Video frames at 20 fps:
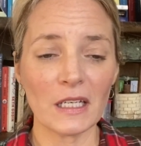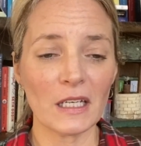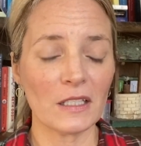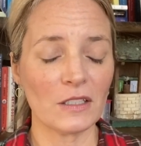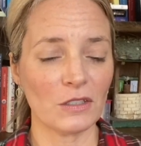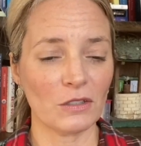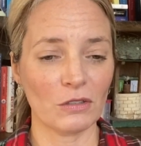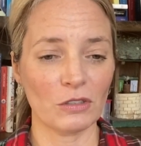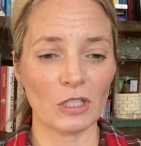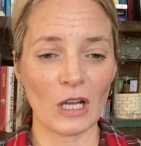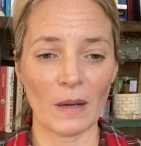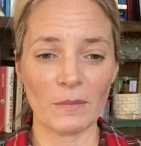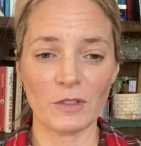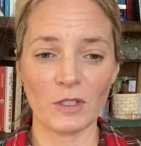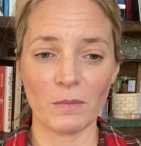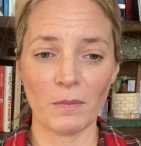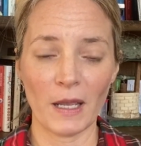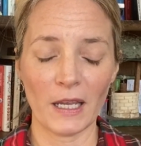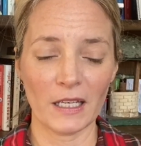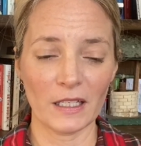It's your job to
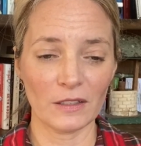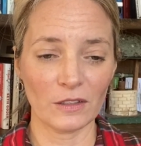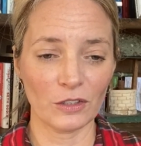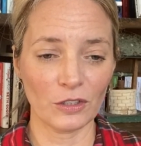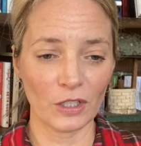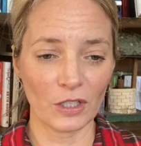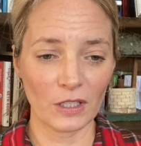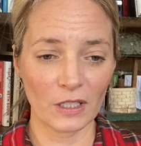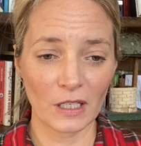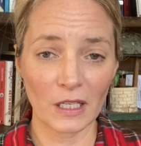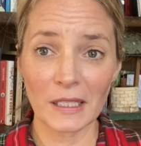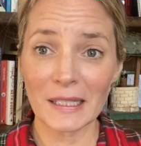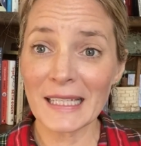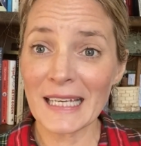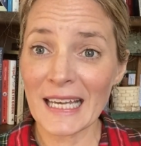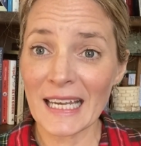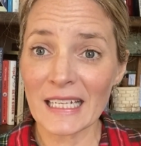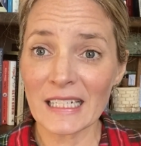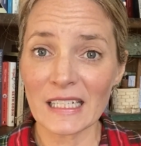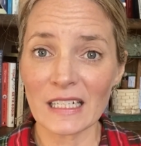make it look
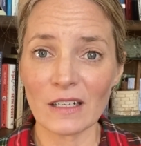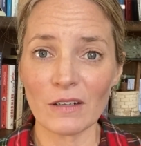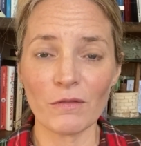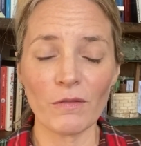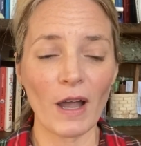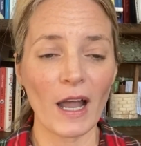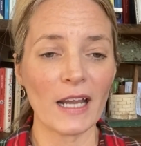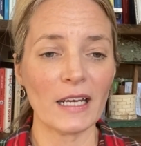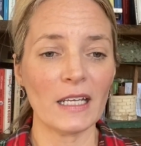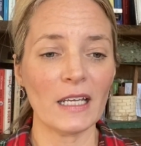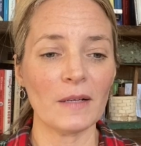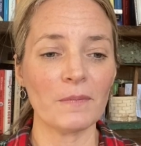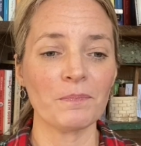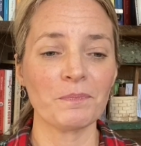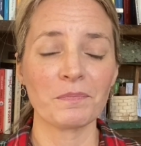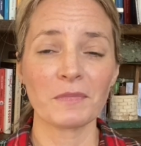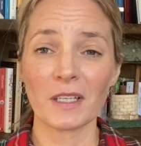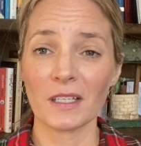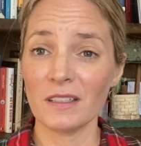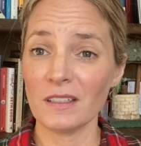clean and inviting,
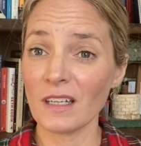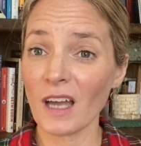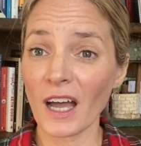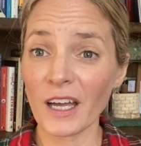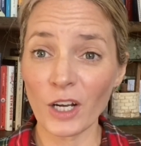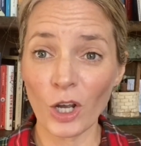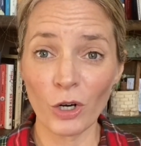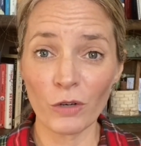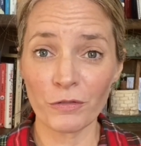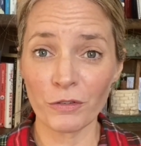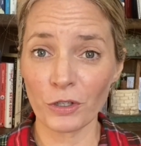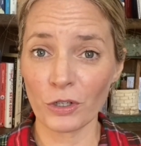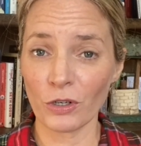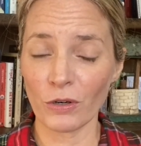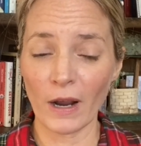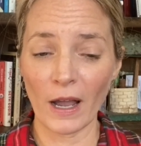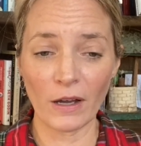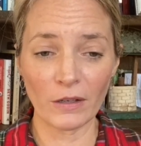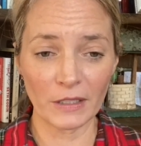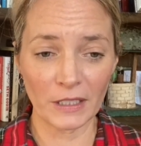not
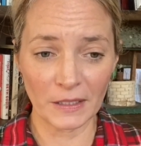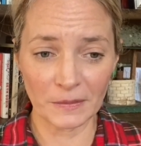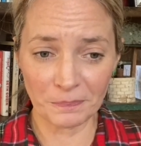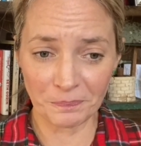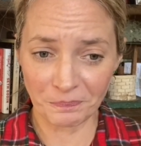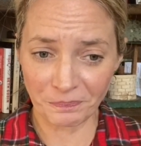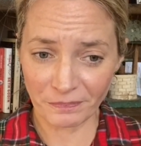overcrowded.